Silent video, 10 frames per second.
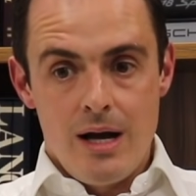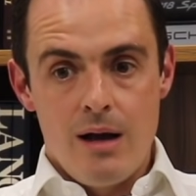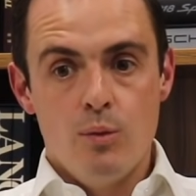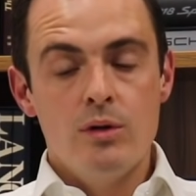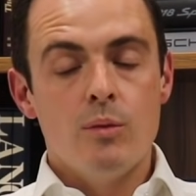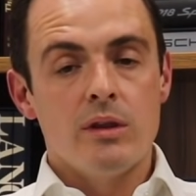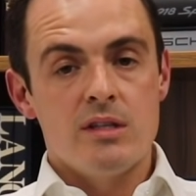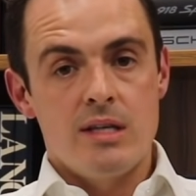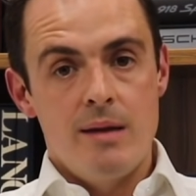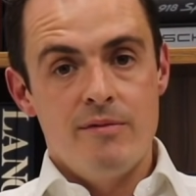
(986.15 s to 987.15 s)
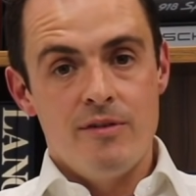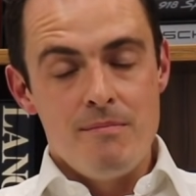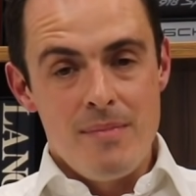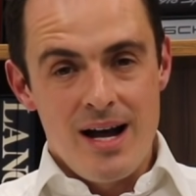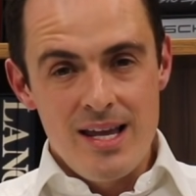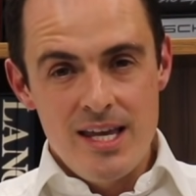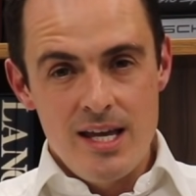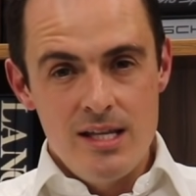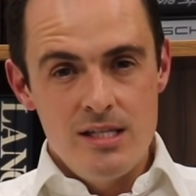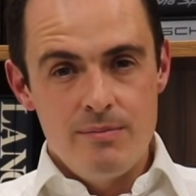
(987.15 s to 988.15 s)
I wouldn't want the same for my
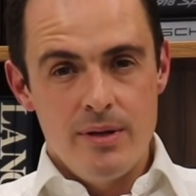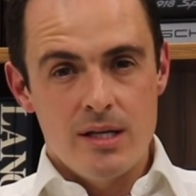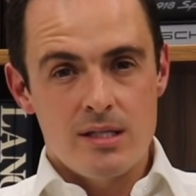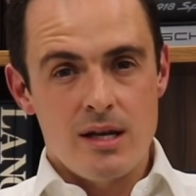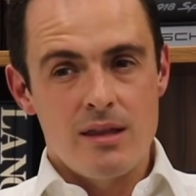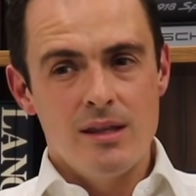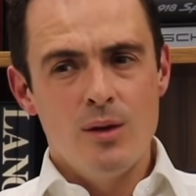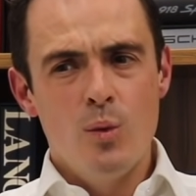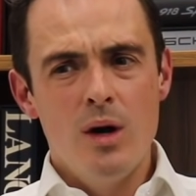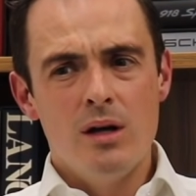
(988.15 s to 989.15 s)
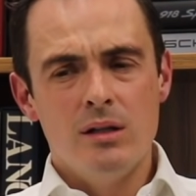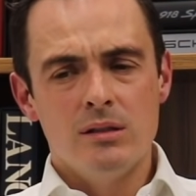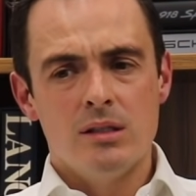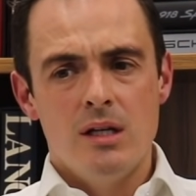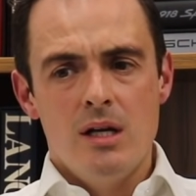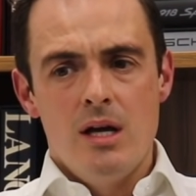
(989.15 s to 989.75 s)
kids, because I think the world